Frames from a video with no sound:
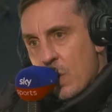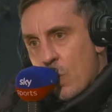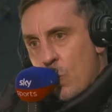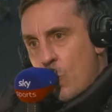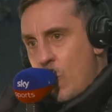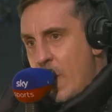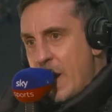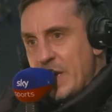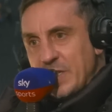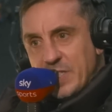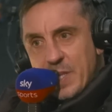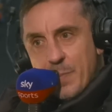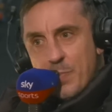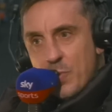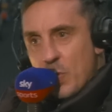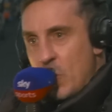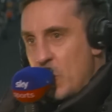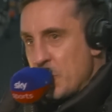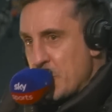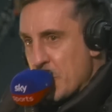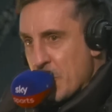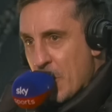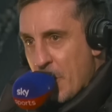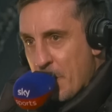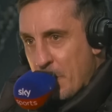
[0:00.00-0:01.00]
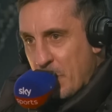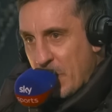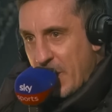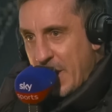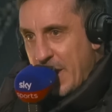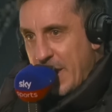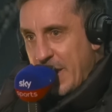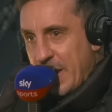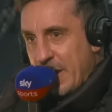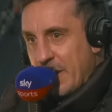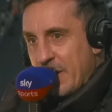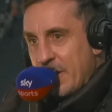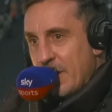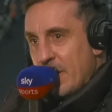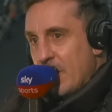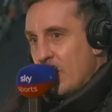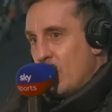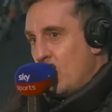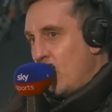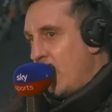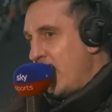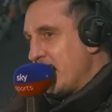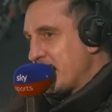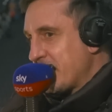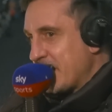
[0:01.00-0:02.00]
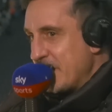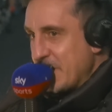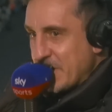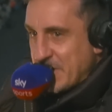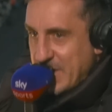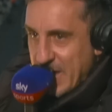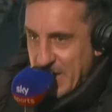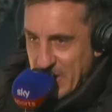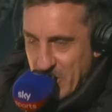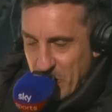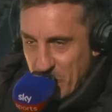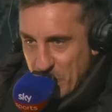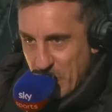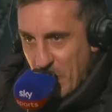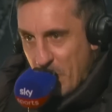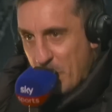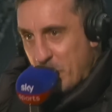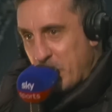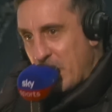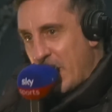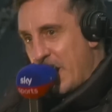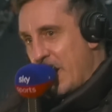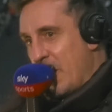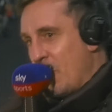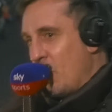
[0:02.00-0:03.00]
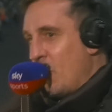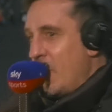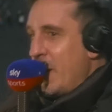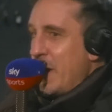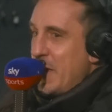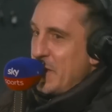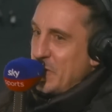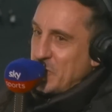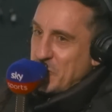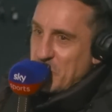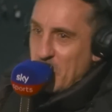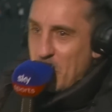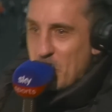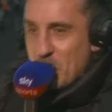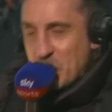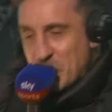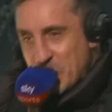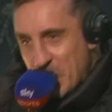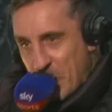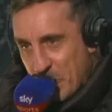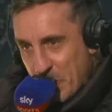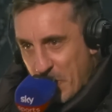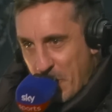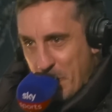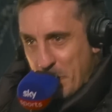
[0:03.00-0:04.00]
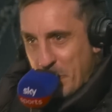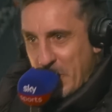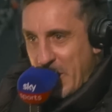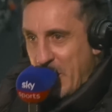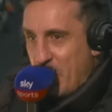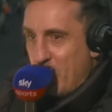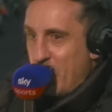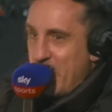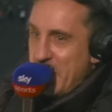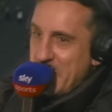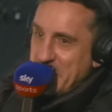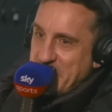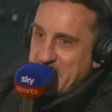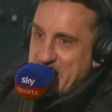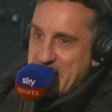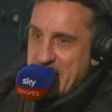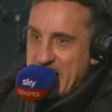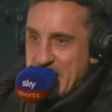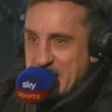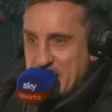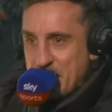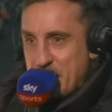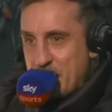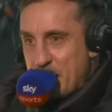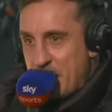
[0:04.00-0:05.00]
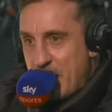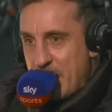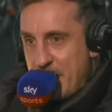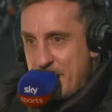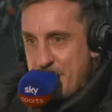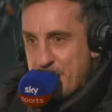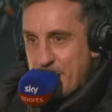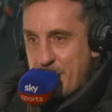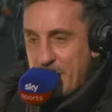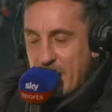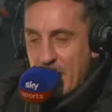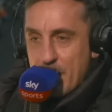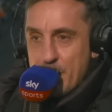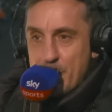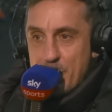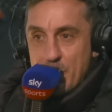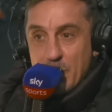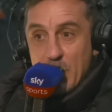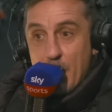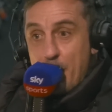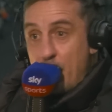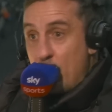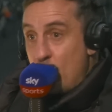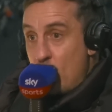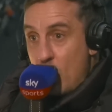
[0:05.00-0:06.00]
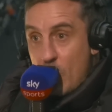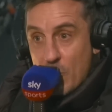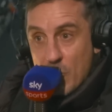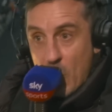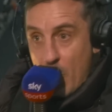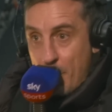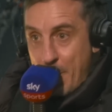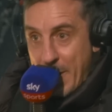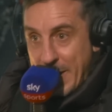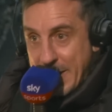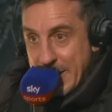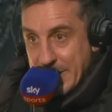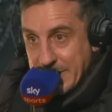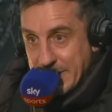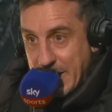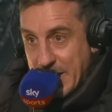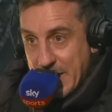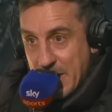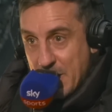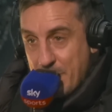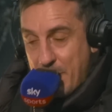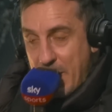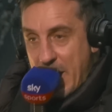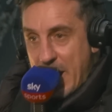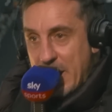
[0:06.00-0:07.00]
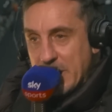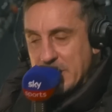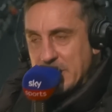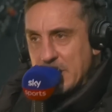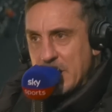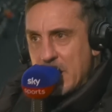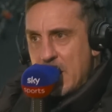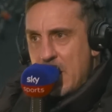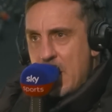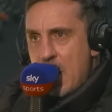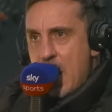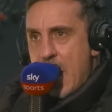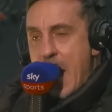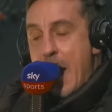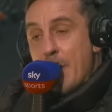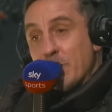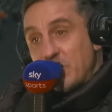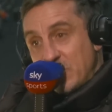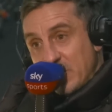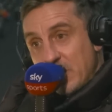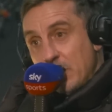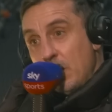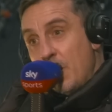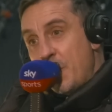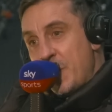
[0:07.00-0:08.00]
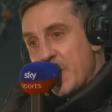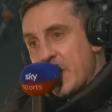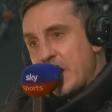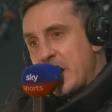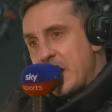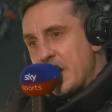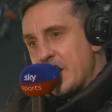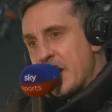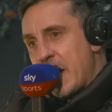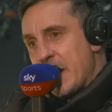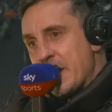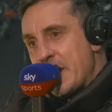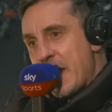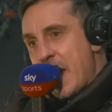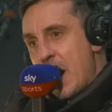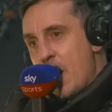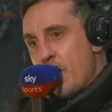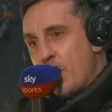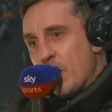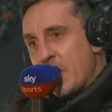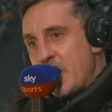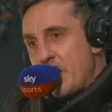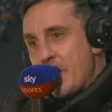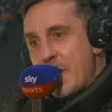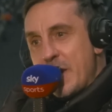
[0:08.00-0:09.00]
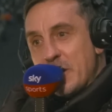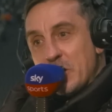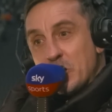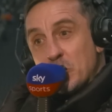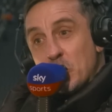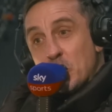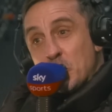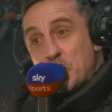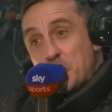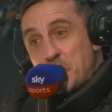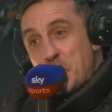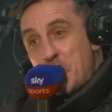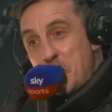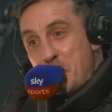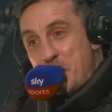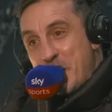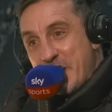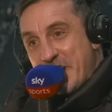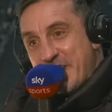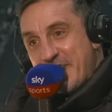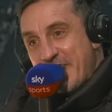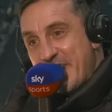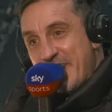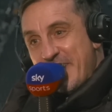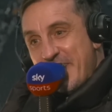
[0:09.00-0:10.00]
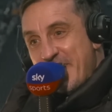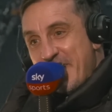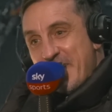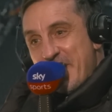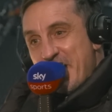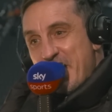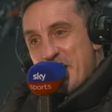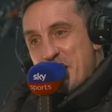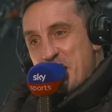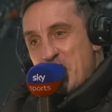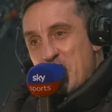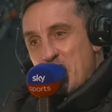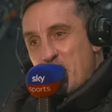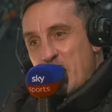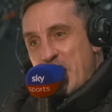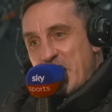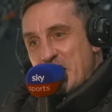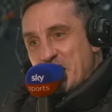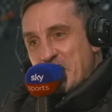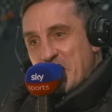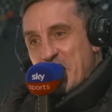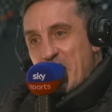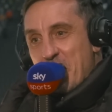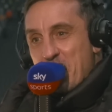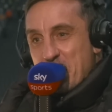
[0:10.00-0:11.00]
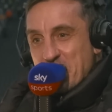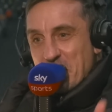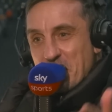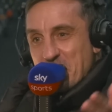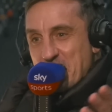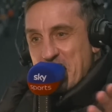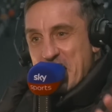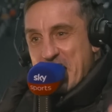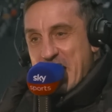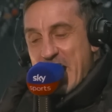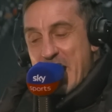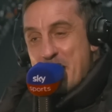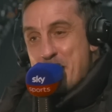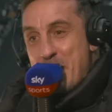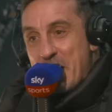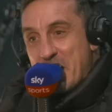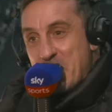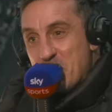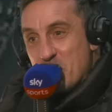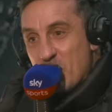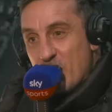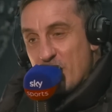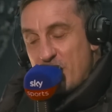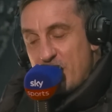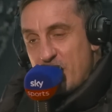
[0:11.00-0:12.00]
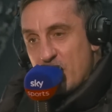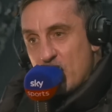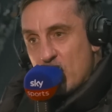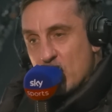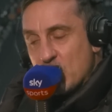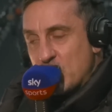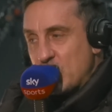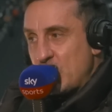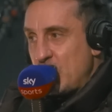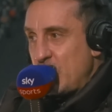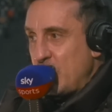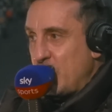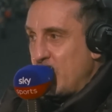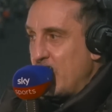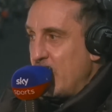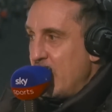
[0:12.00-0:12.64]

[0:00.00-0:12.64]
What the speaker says: why is De Bruyne not playing? Why is Cancelo not playing? Why is so-and-so not playing? Why is Diaz and Laporte not back at centre-backs? I'm still thinking that now, but he made us look stupid a few weeks ago because obviously they came back and won 4-2.